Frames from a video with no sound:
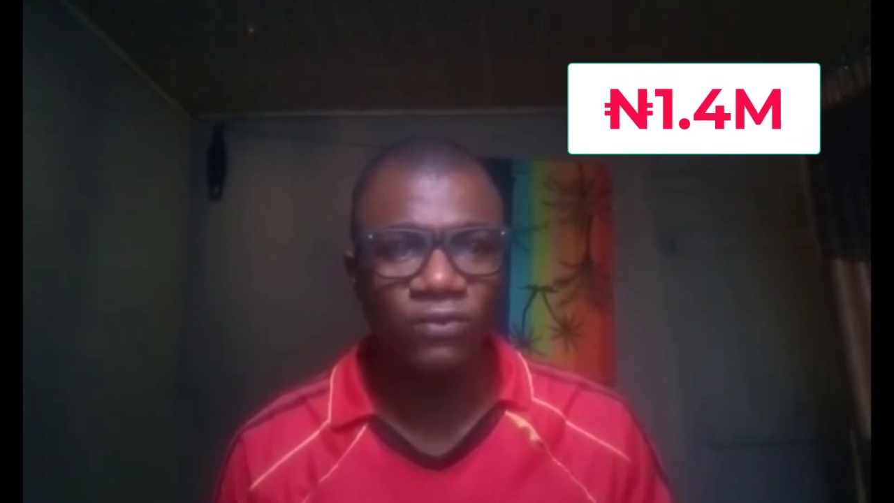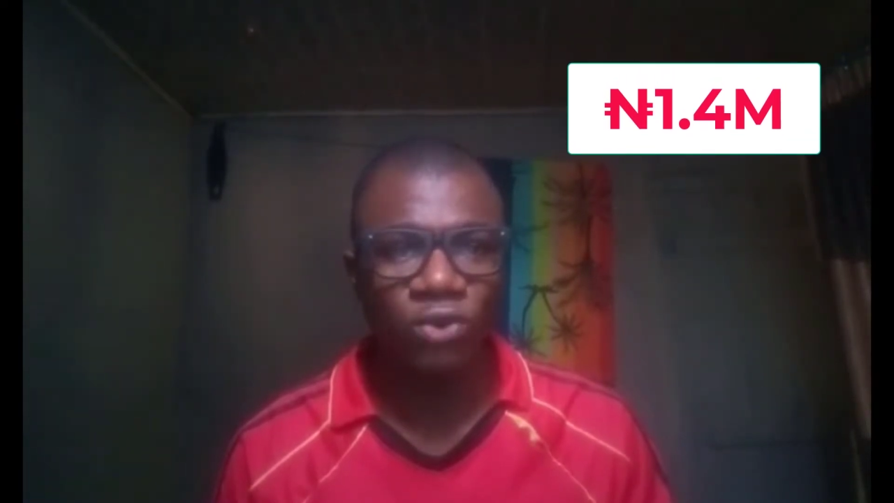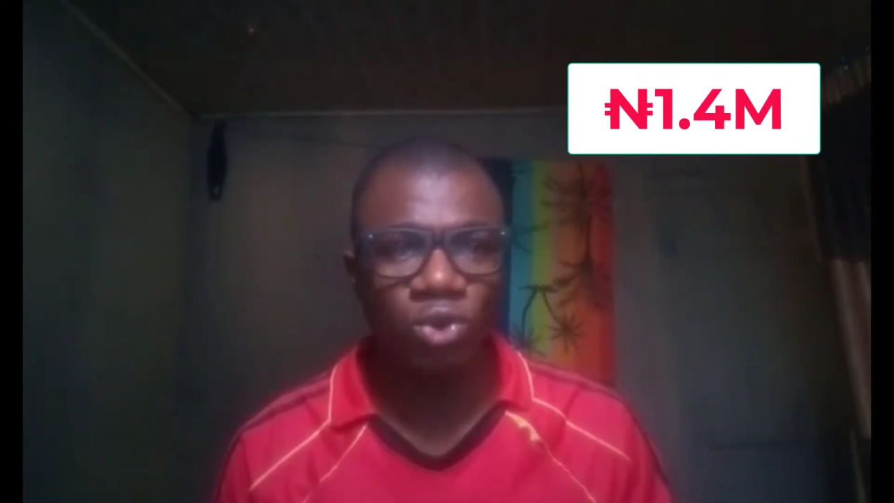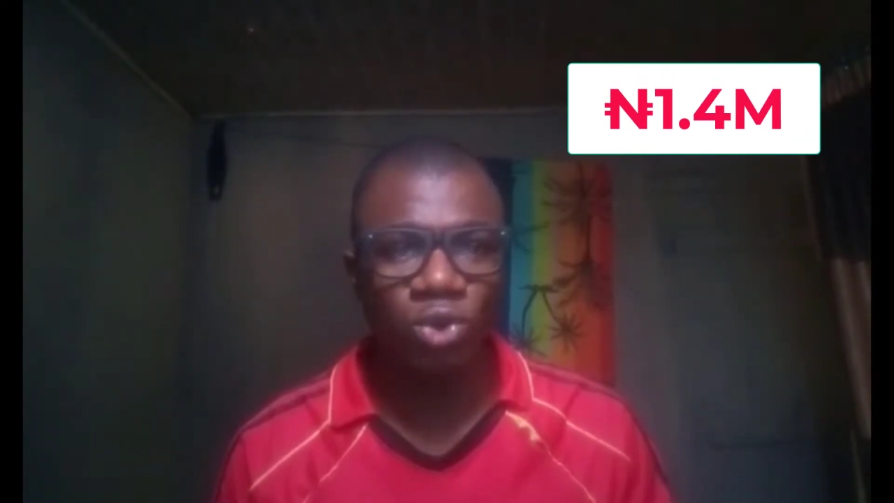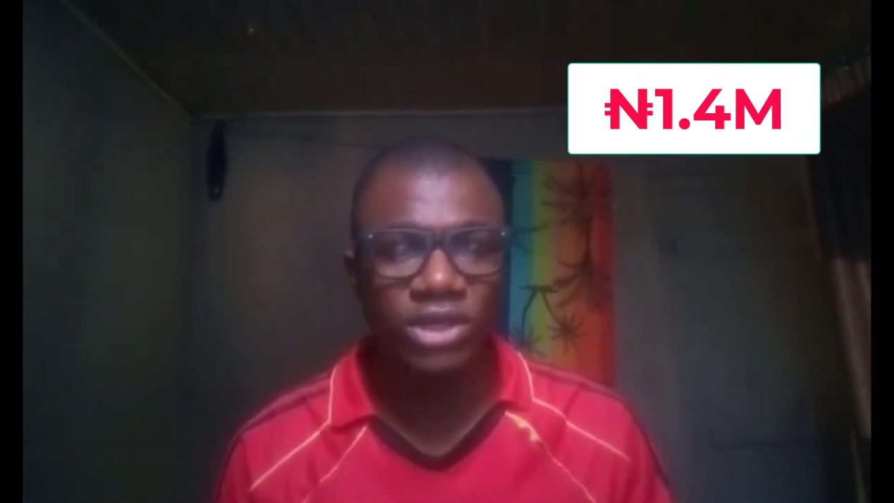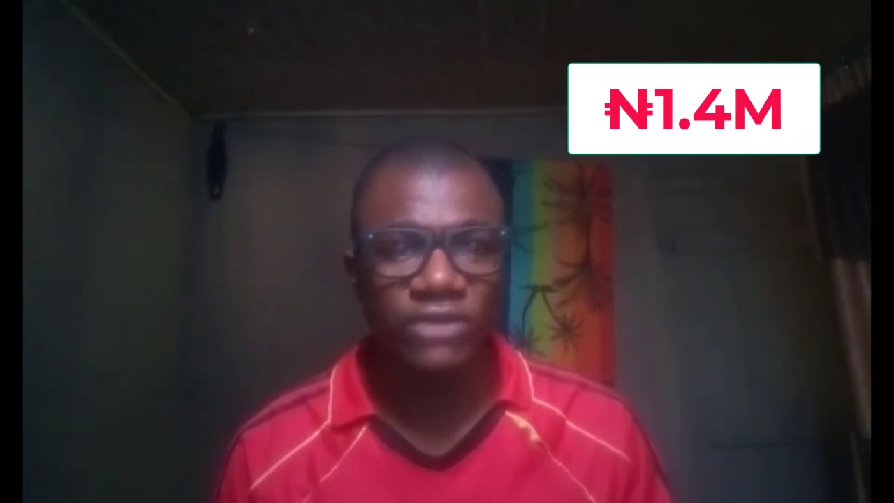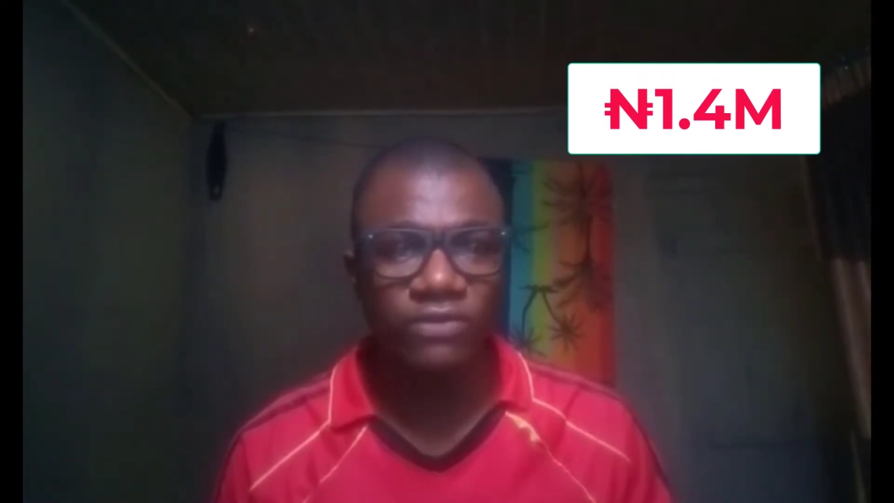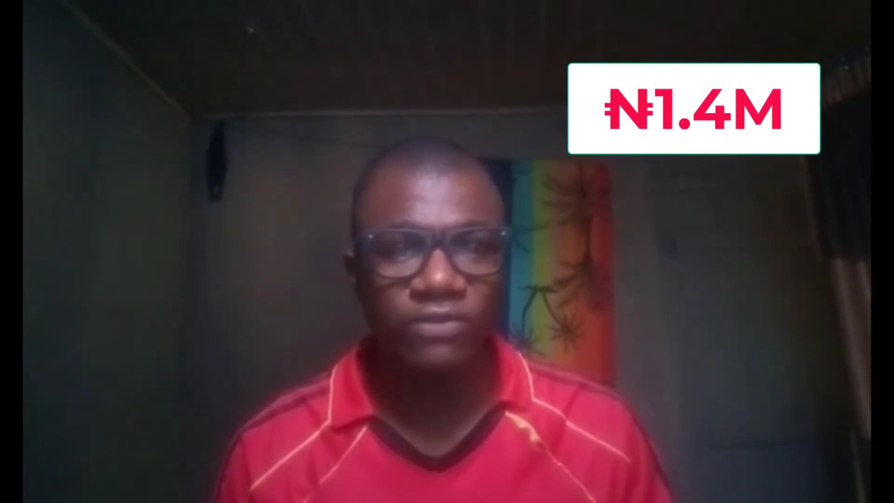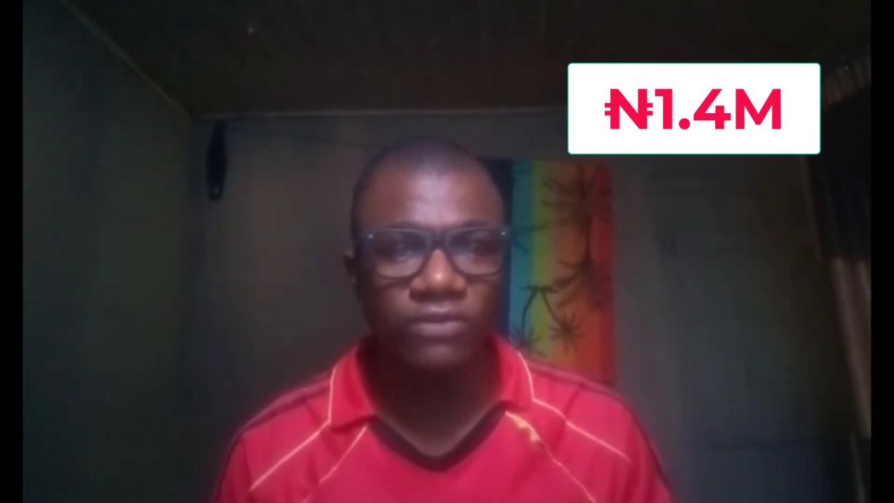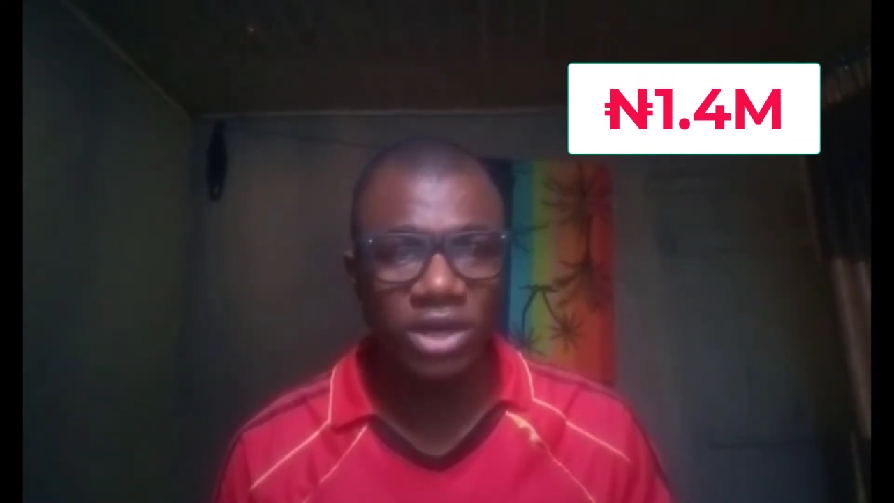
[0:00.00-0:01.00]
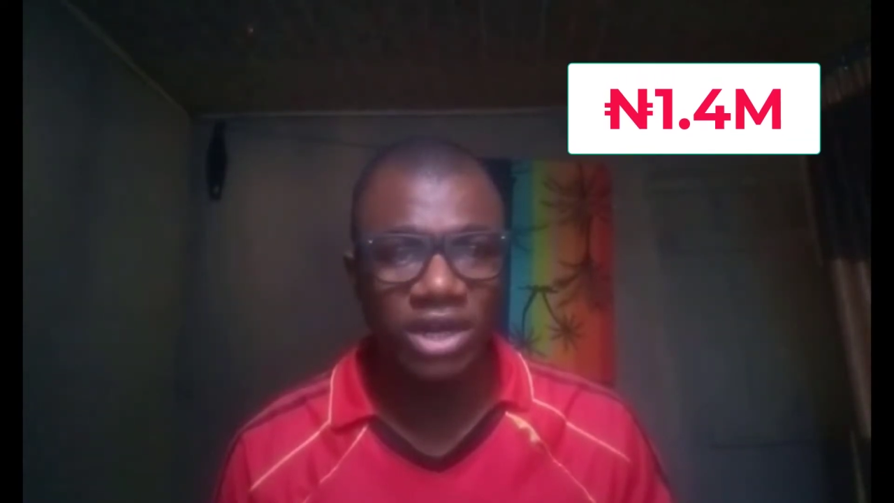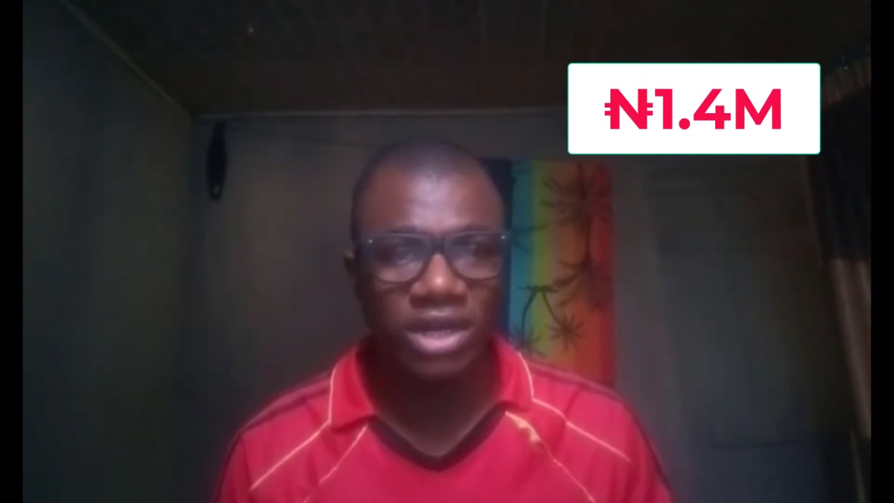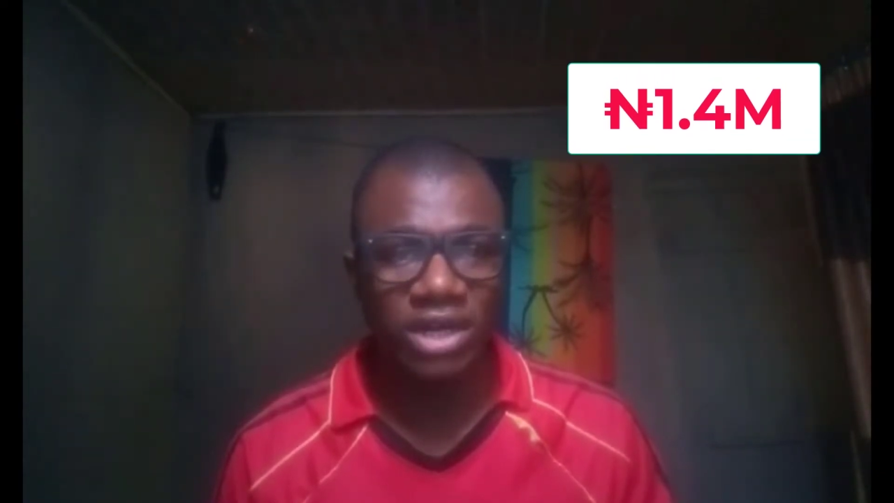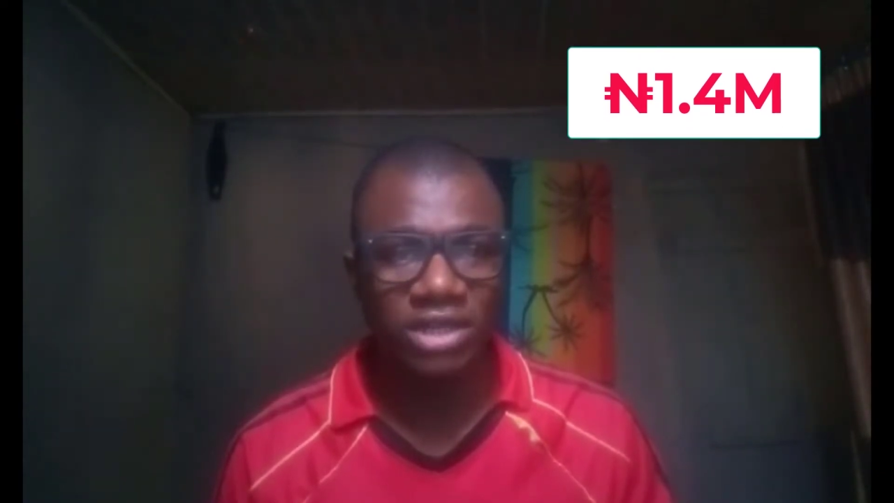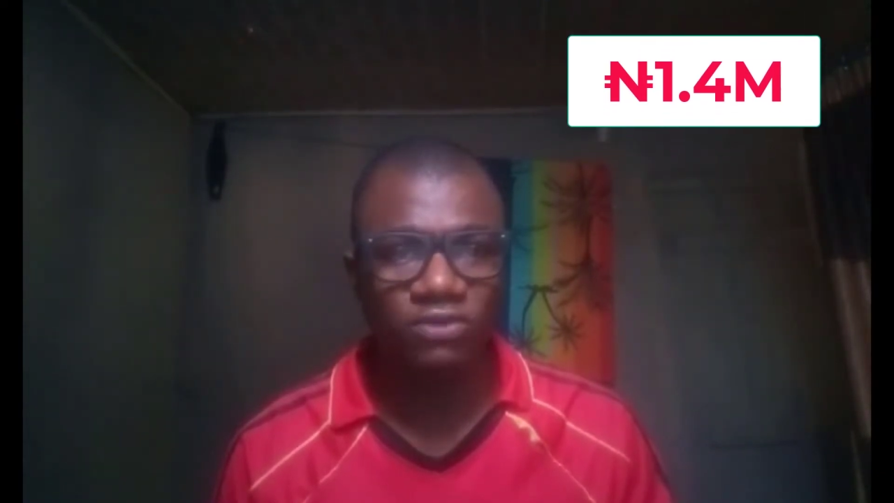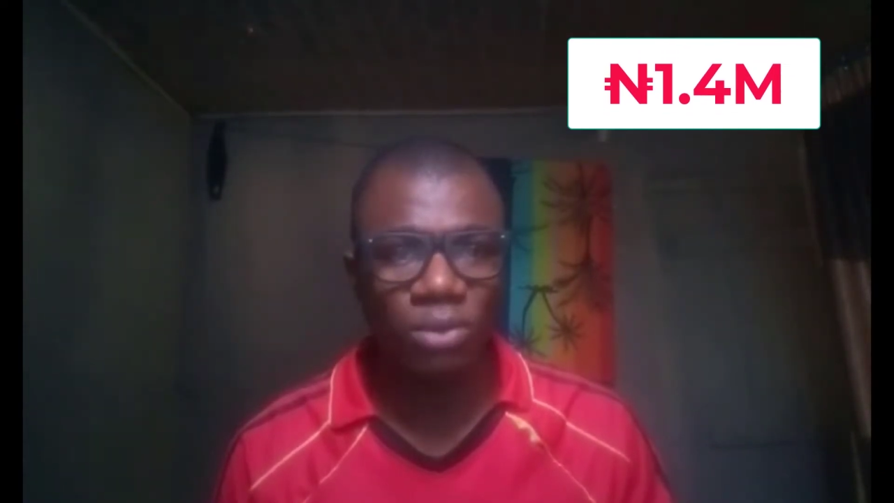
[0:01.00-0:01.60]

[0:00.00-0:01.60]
for loading virtual cards